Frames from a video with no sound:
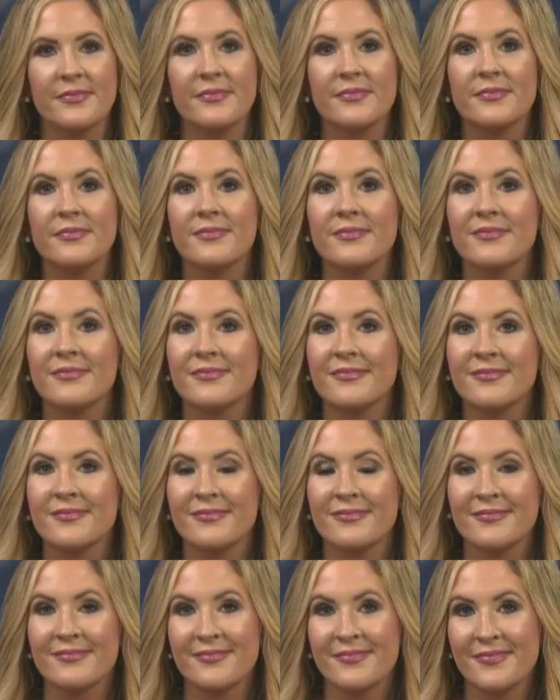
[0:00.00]

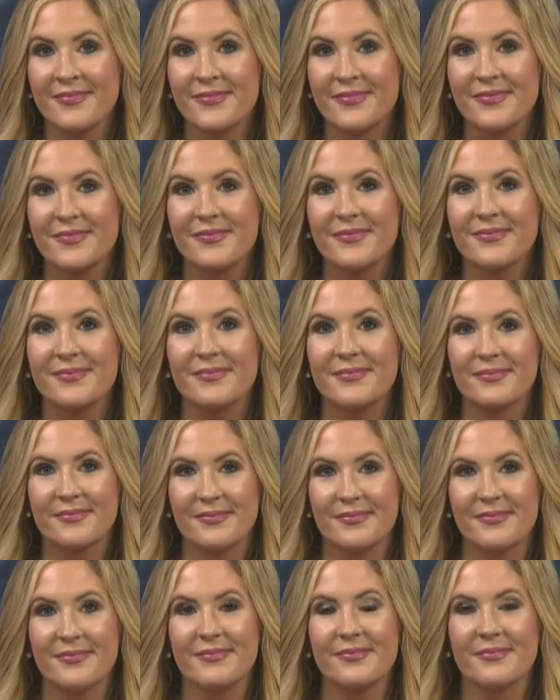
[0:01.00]

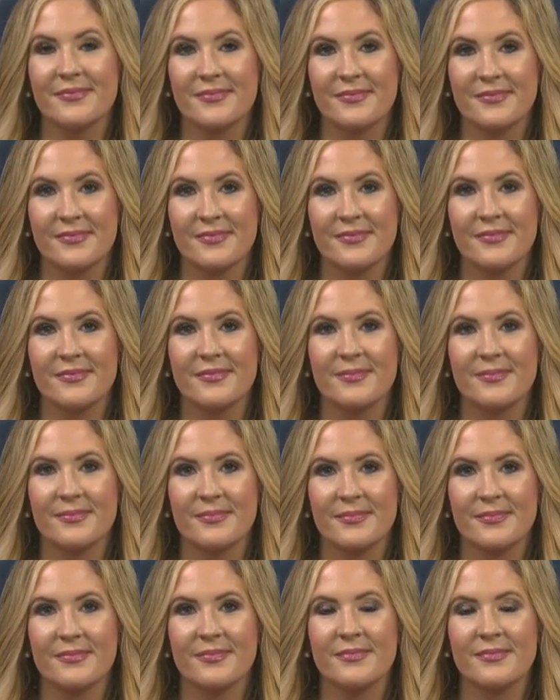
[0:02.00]

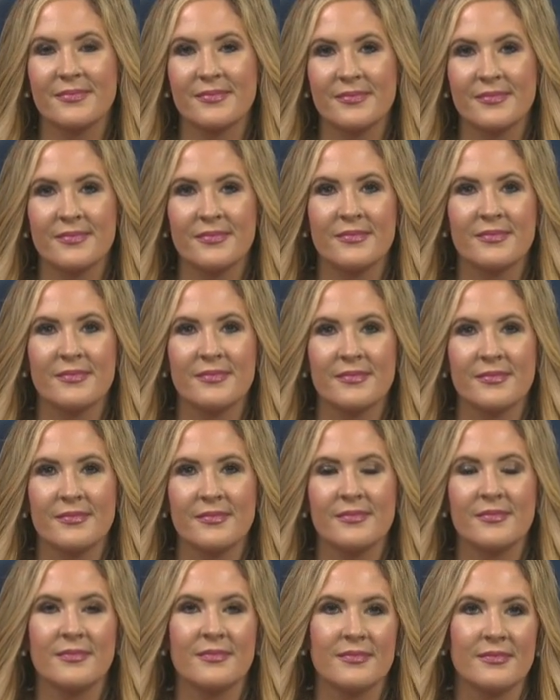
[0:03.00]
(silent)